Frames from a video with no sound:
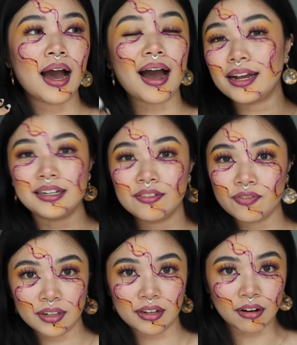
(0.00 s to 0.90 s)
I didn't
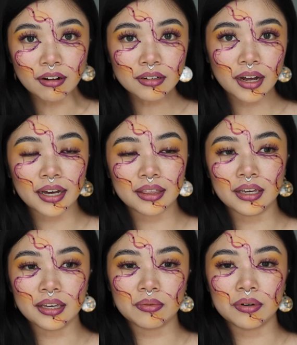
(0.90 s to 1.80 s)
feel at all. I
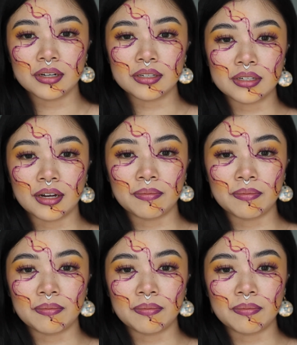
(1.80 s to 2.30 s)
think it was,